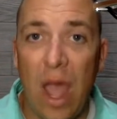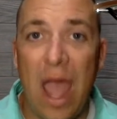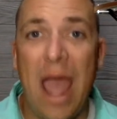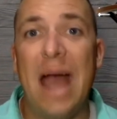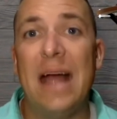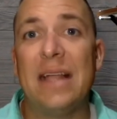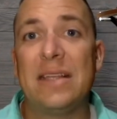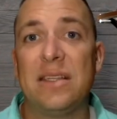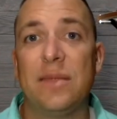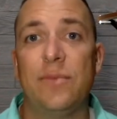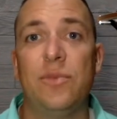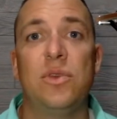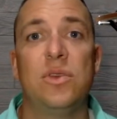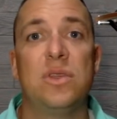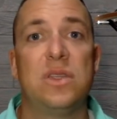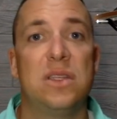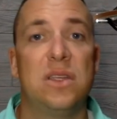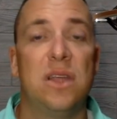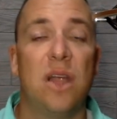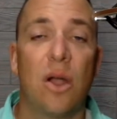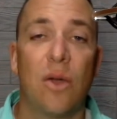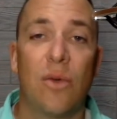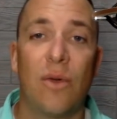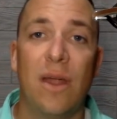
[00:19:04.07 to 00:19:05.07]
At W
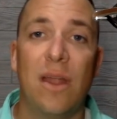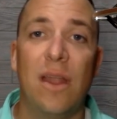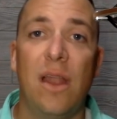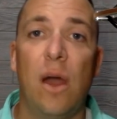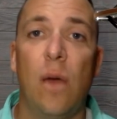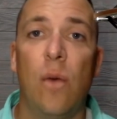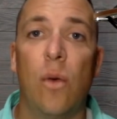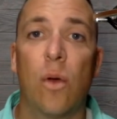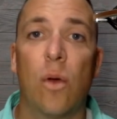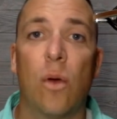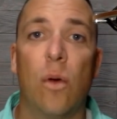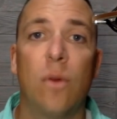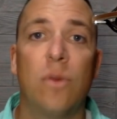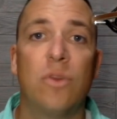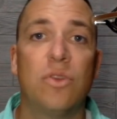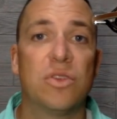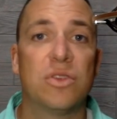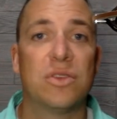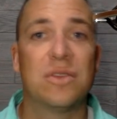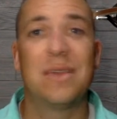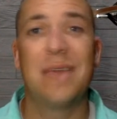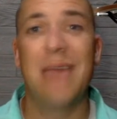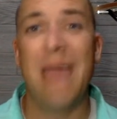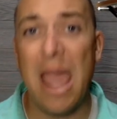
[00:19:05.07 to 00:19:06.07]
C R right now, we're going
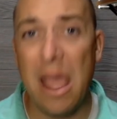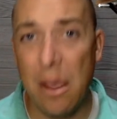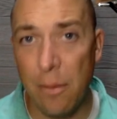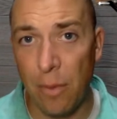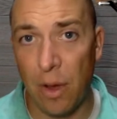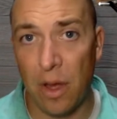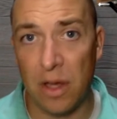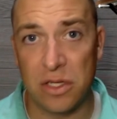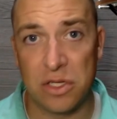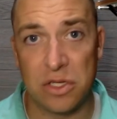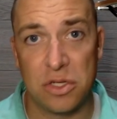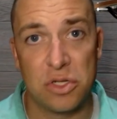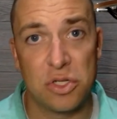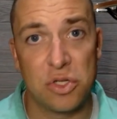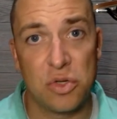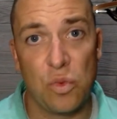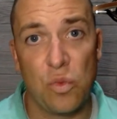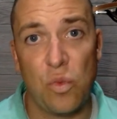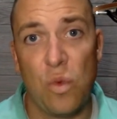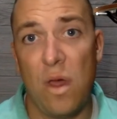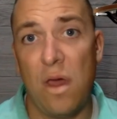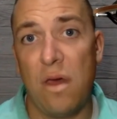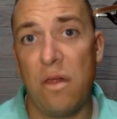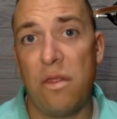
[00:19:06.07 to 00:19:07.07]
just gangbusters
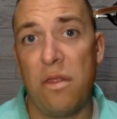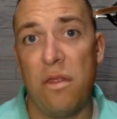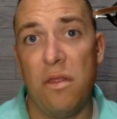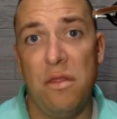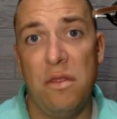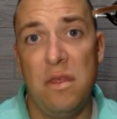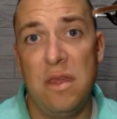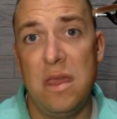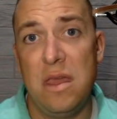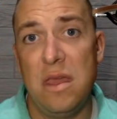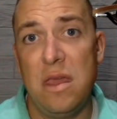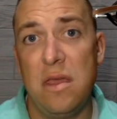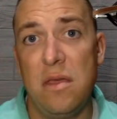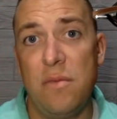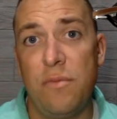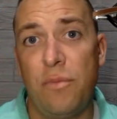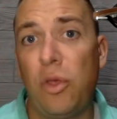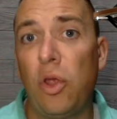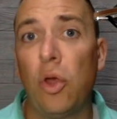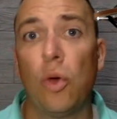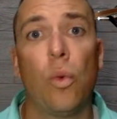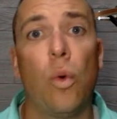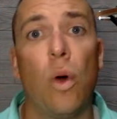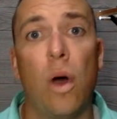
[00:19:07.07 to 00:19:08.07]
with the
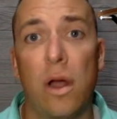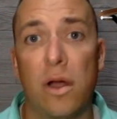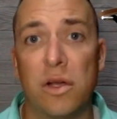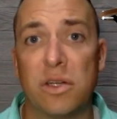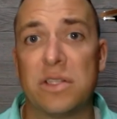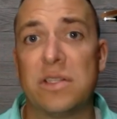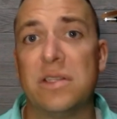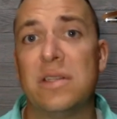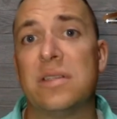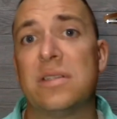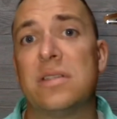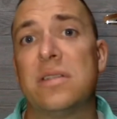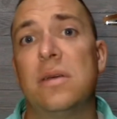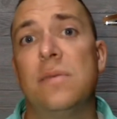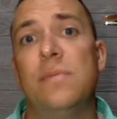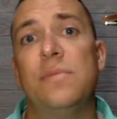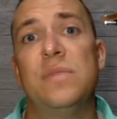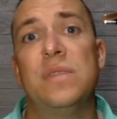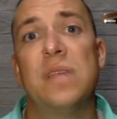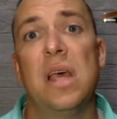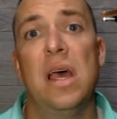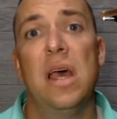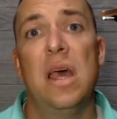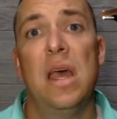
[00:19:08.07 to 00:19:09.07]
pure water
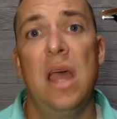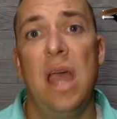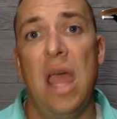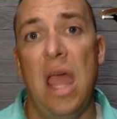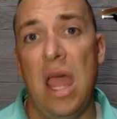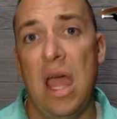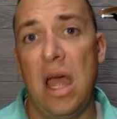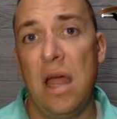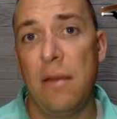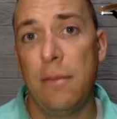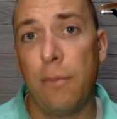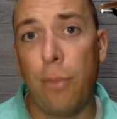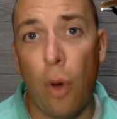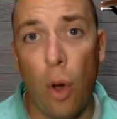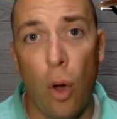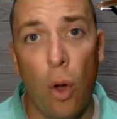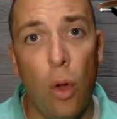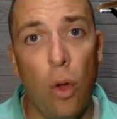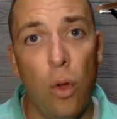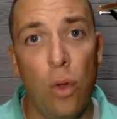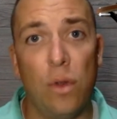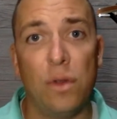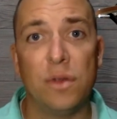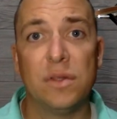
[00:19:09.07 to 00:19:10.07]
systems and
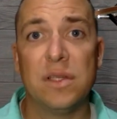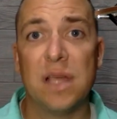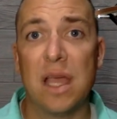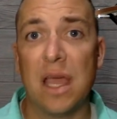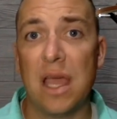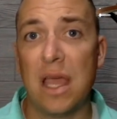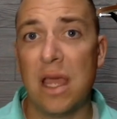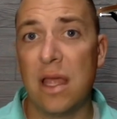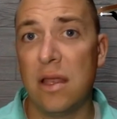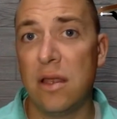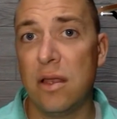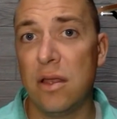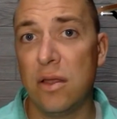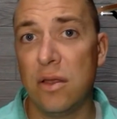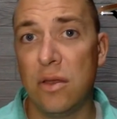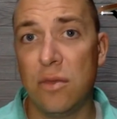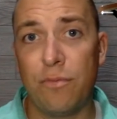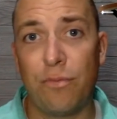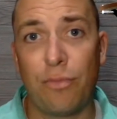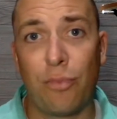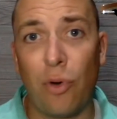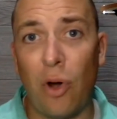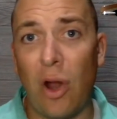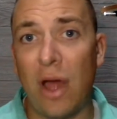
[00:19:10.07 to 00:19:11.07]
poles
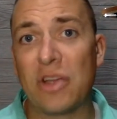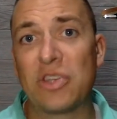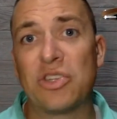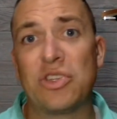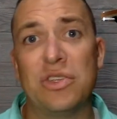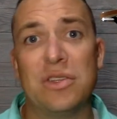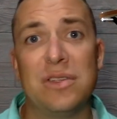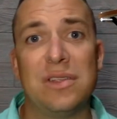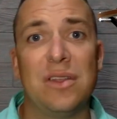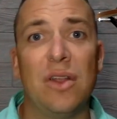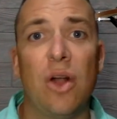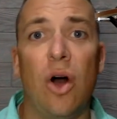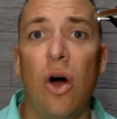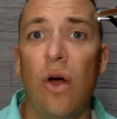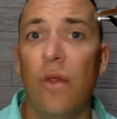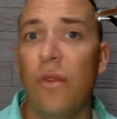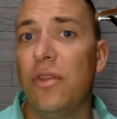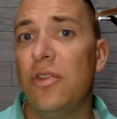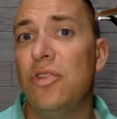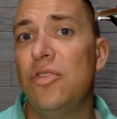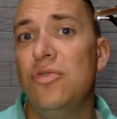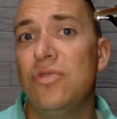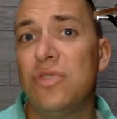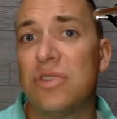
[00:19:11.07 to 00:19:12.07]
and brushes and all
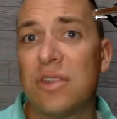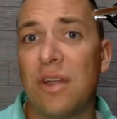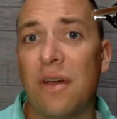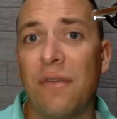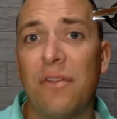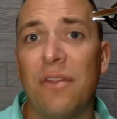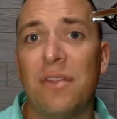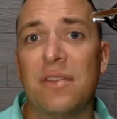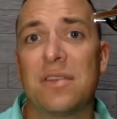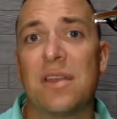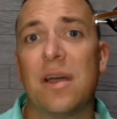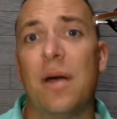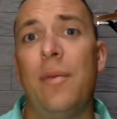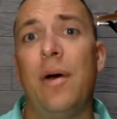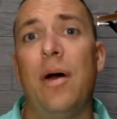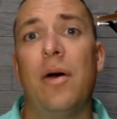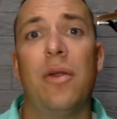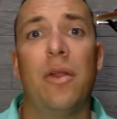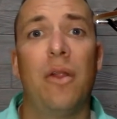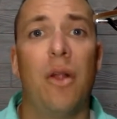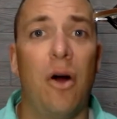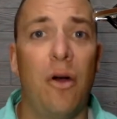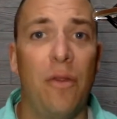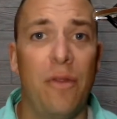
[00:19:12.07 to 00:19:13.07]
the new stuff that's come out,
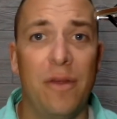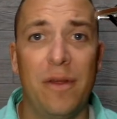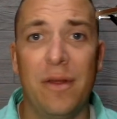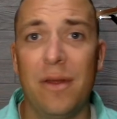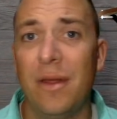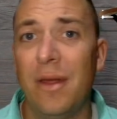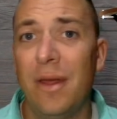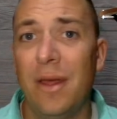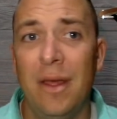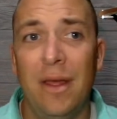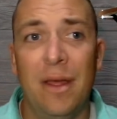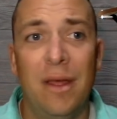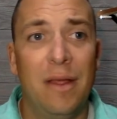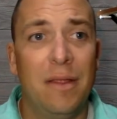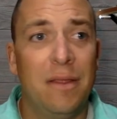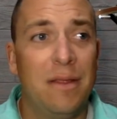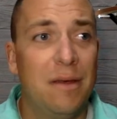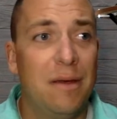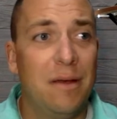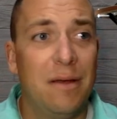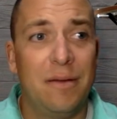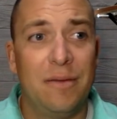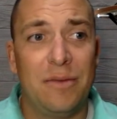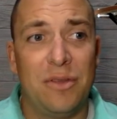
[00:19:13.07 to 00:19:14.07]
and all the,
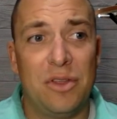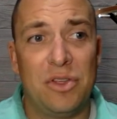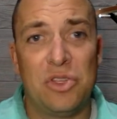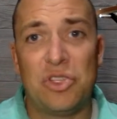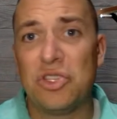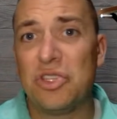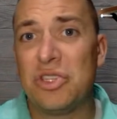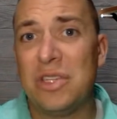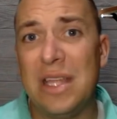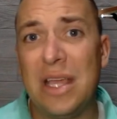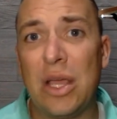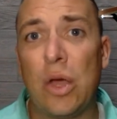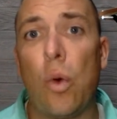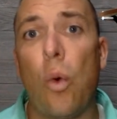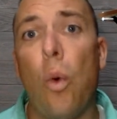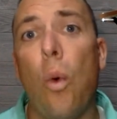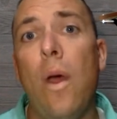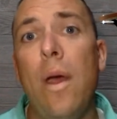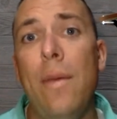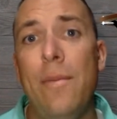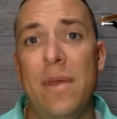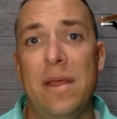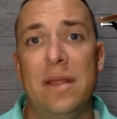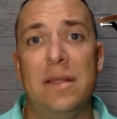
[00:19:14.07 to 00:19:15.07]
the, the just
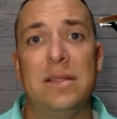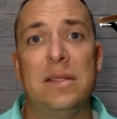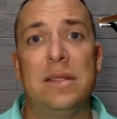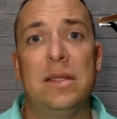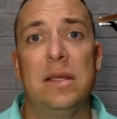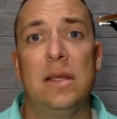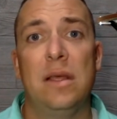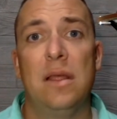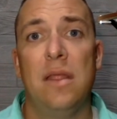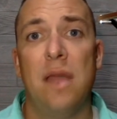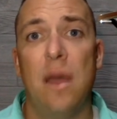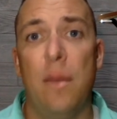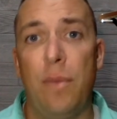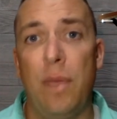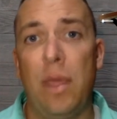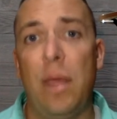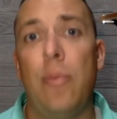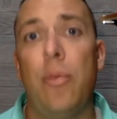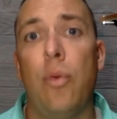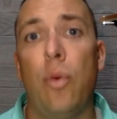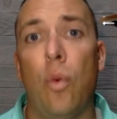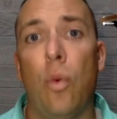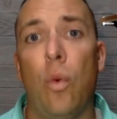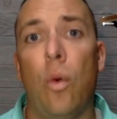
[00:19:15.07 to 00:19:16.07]
equipment that
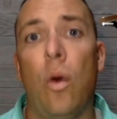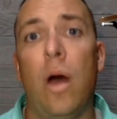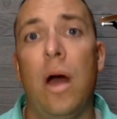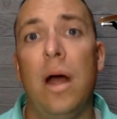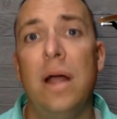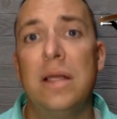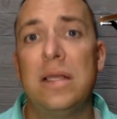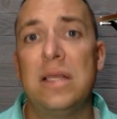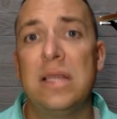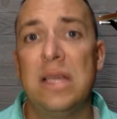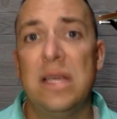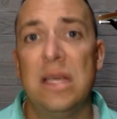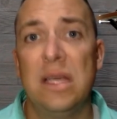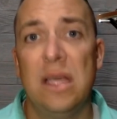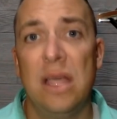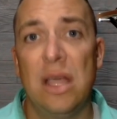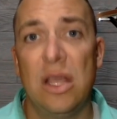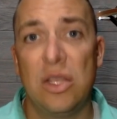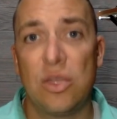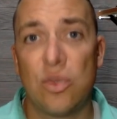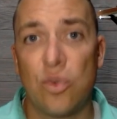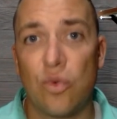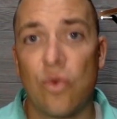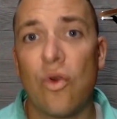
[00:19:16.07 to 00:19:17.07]
people want
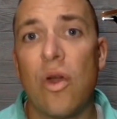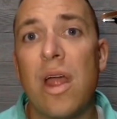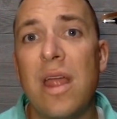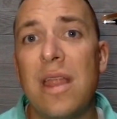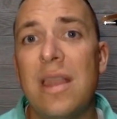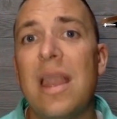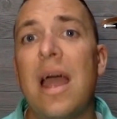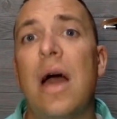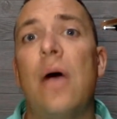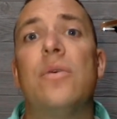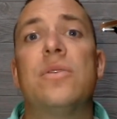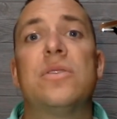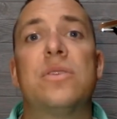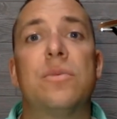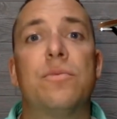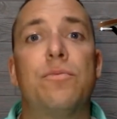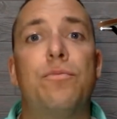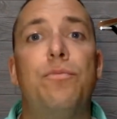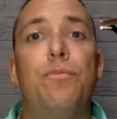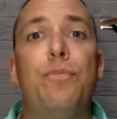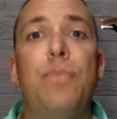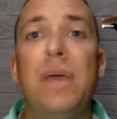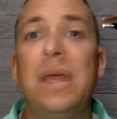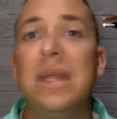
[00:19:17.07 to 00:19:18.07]
is right now is a
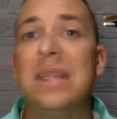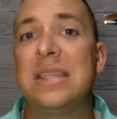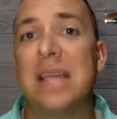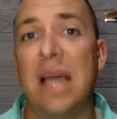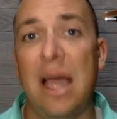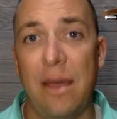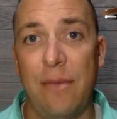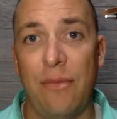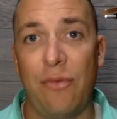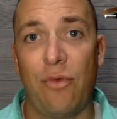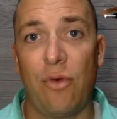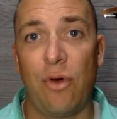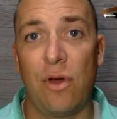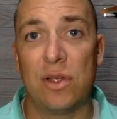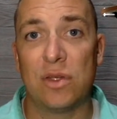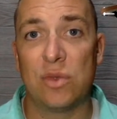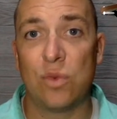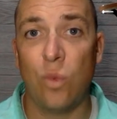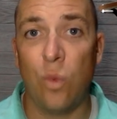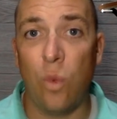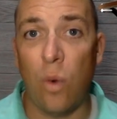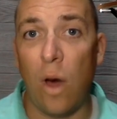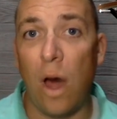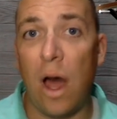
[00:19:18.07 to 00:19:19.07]
big time for us.
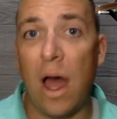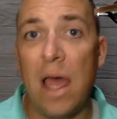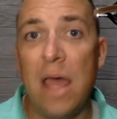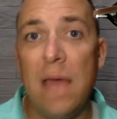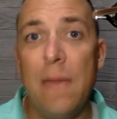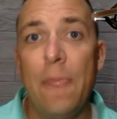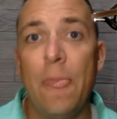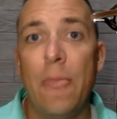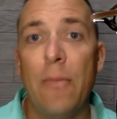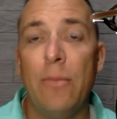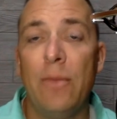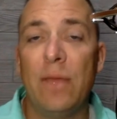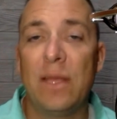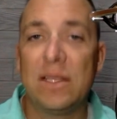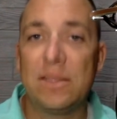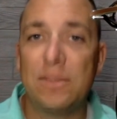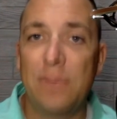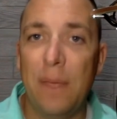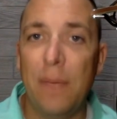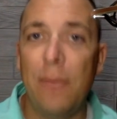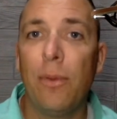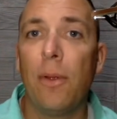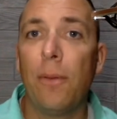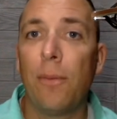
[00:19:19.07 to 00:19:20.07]
Why? Because
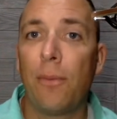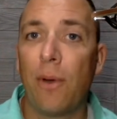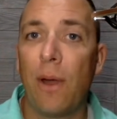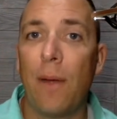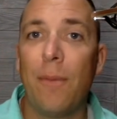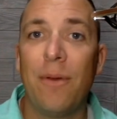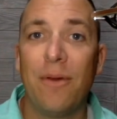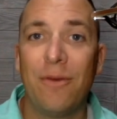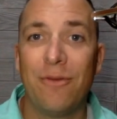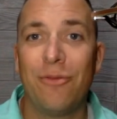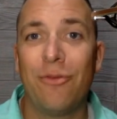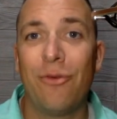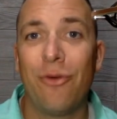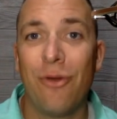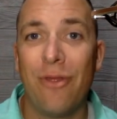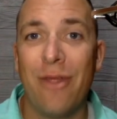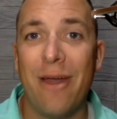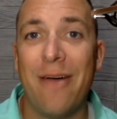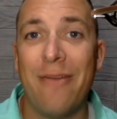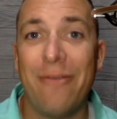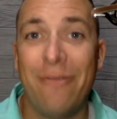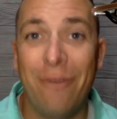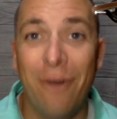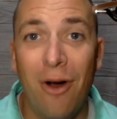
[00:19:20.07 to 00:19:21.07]
people are prepping for
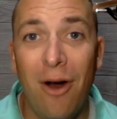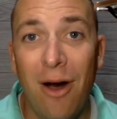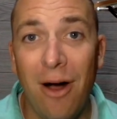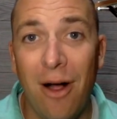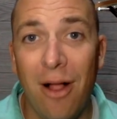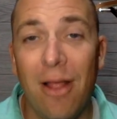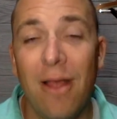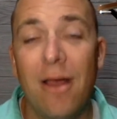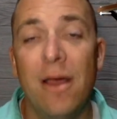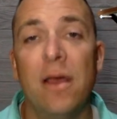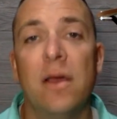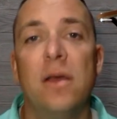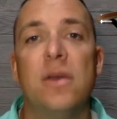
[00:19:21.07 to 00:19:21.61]
that fall.